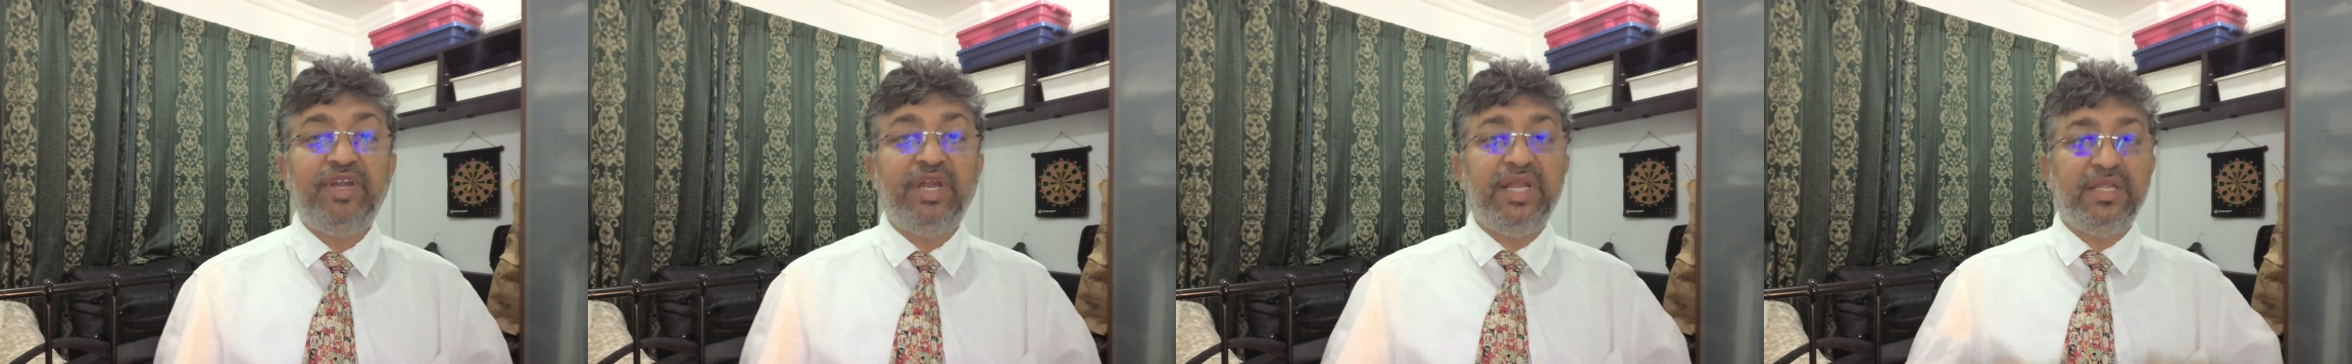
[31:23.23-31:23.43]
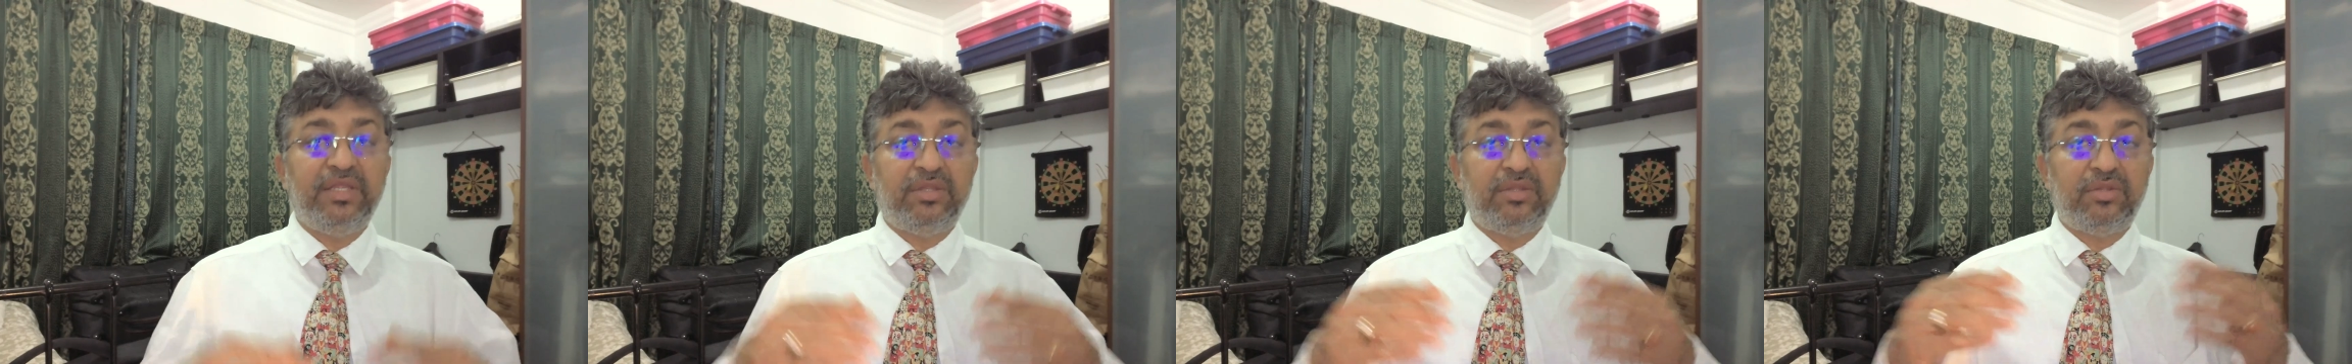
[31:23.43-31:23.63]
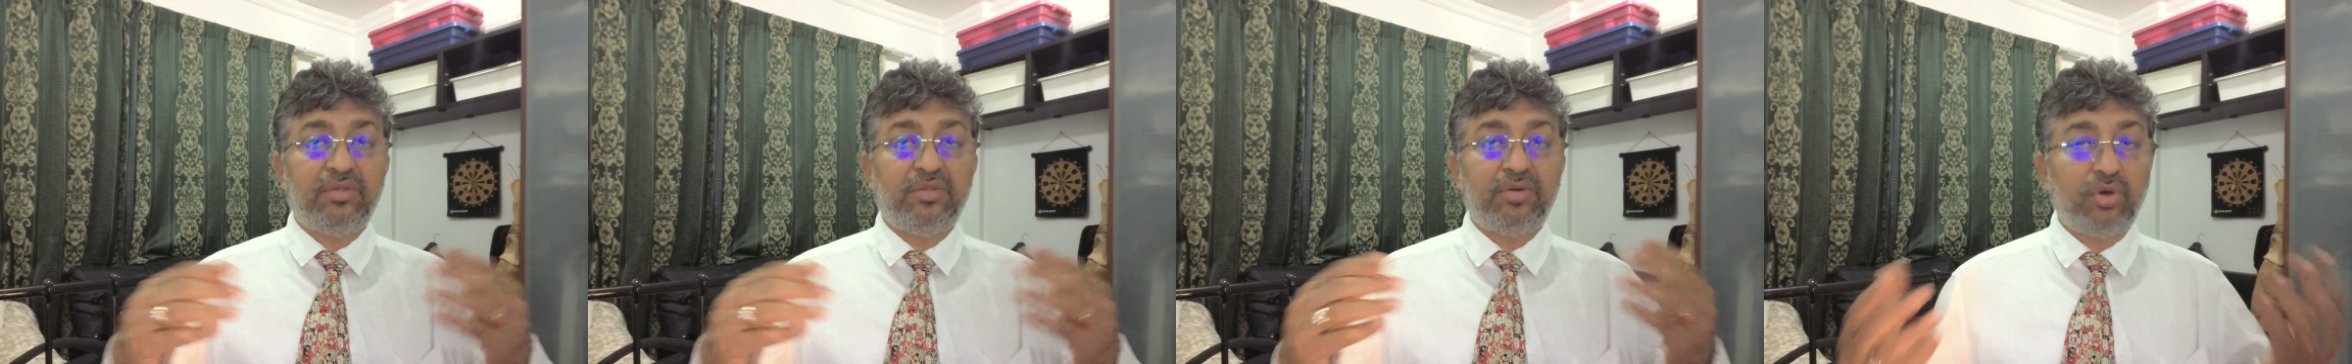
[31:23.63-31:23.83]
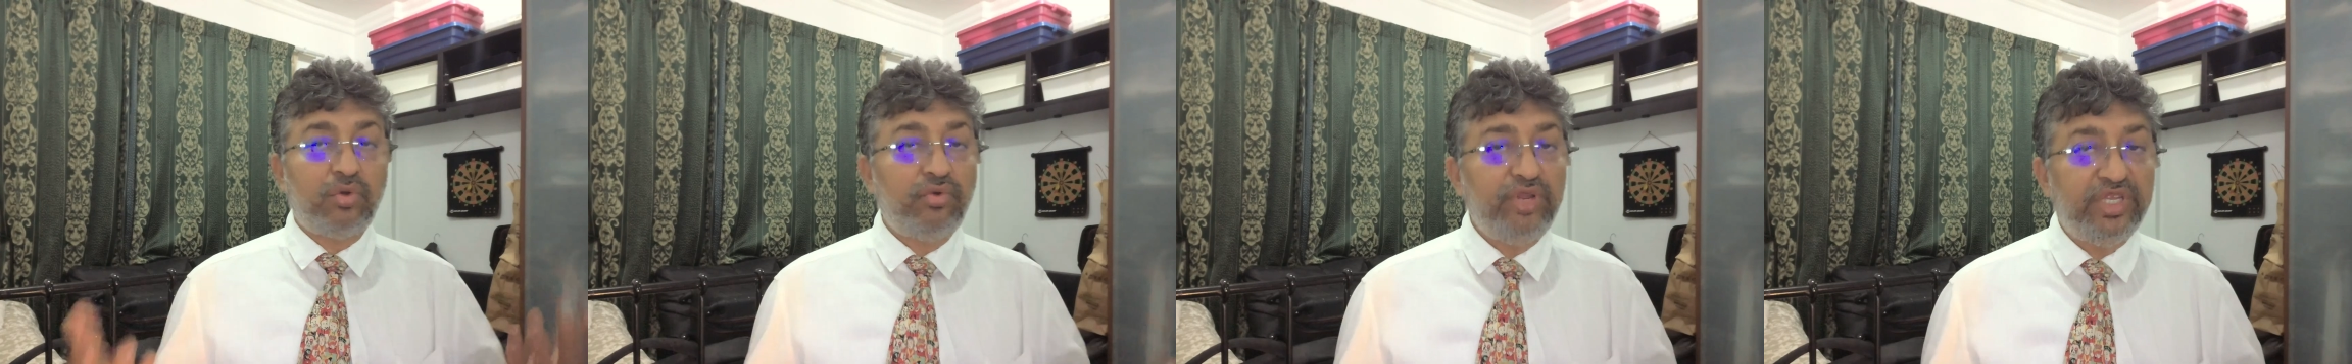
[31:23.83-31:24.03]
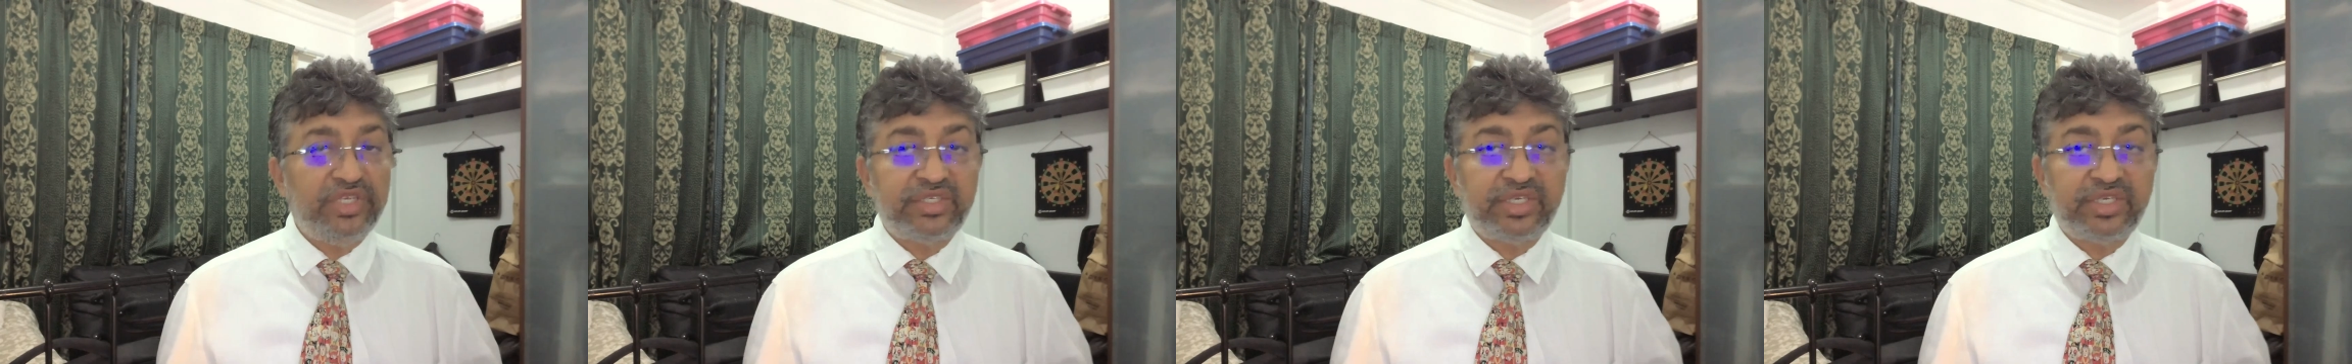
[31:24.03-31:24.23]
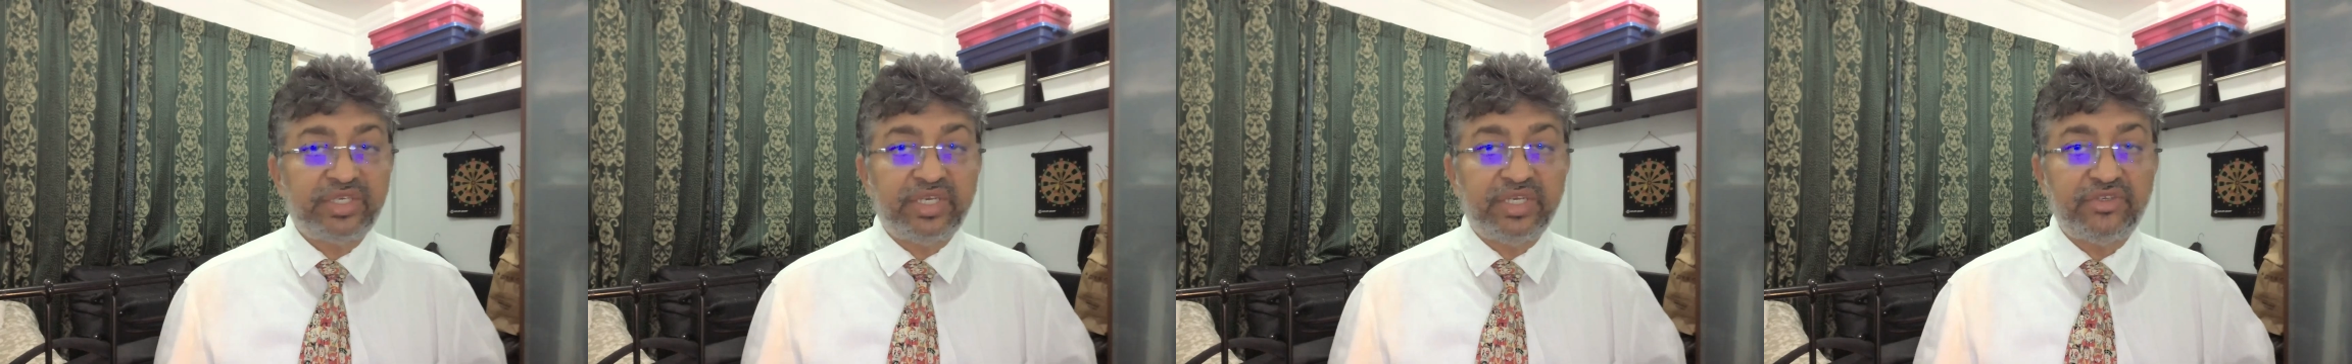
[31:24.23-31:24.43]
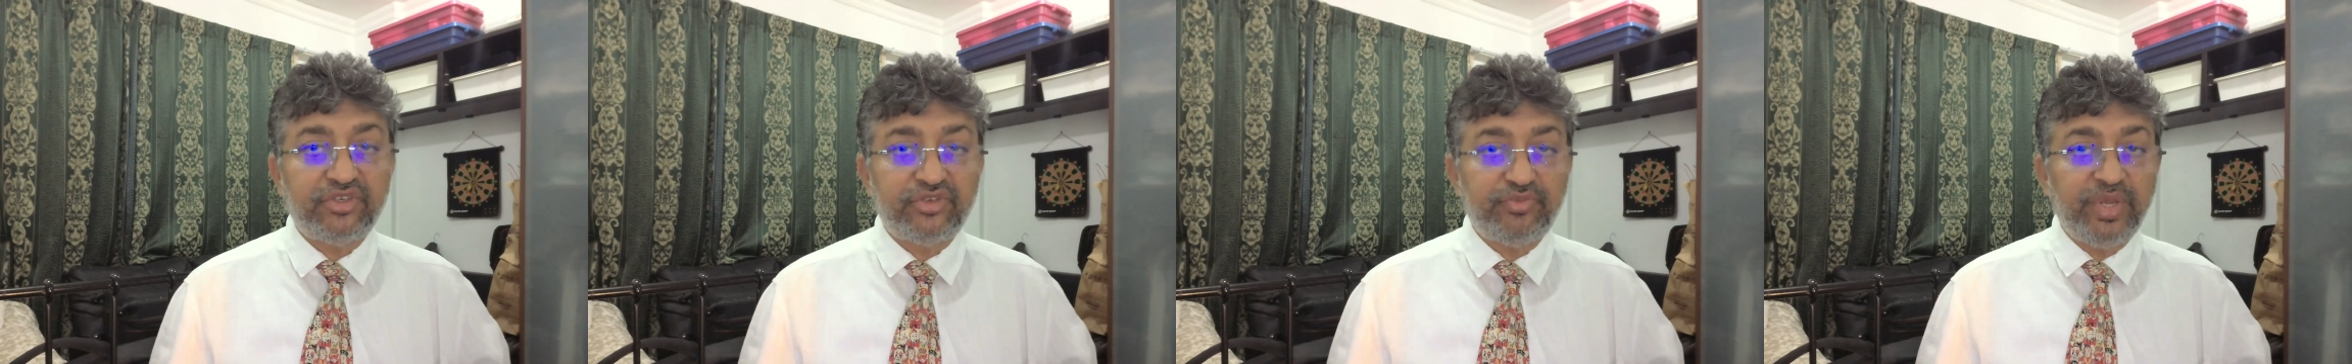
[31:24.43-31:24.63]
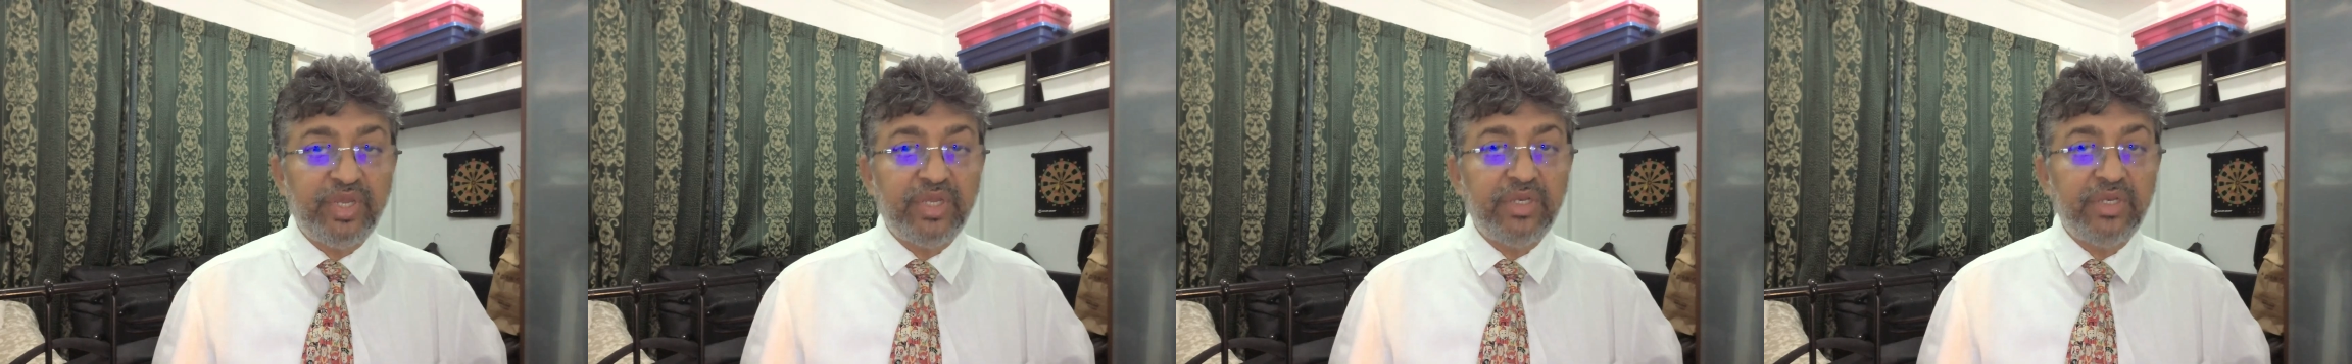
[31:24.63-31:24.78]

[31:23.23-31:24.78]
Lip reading: thorough risk assessment,